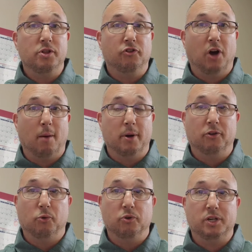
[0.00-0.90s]
win the job
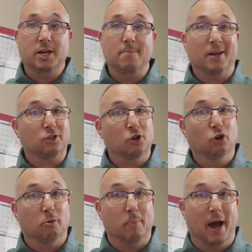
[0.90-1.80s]
on his own team, that's
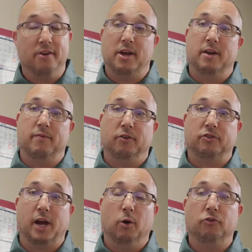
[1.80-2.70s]
going to look bad to
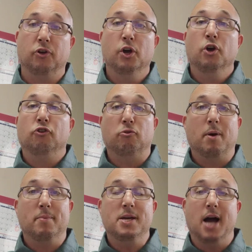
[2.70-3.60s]
NFL scouts. So
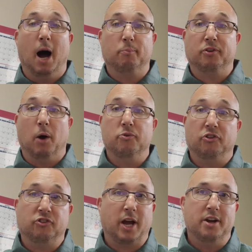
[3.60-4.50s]
maybe he opts out
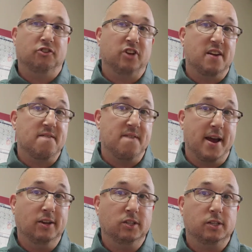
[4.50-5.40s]
to kind of save
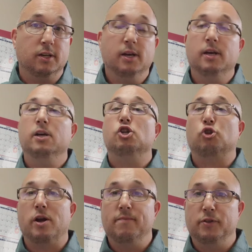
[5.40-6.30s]
face,
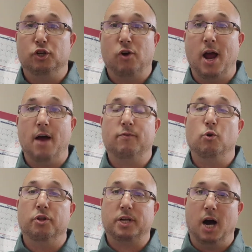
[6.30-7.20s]
train for the
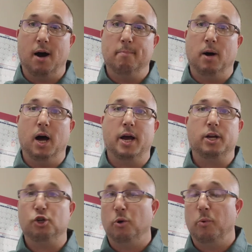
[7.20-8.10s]
draft, go to the
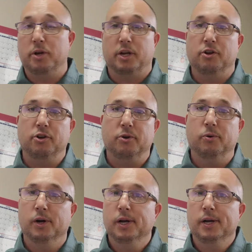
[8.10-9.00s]
combine, show what he can
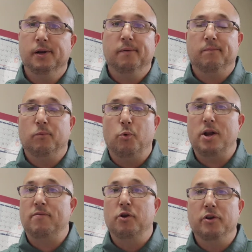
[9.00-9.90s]
do.
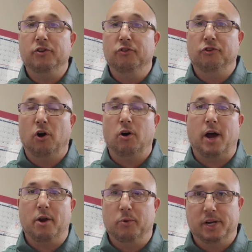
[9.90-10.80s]
Whatever the reasons
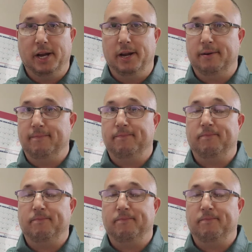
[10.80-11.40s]
are, I don't get it.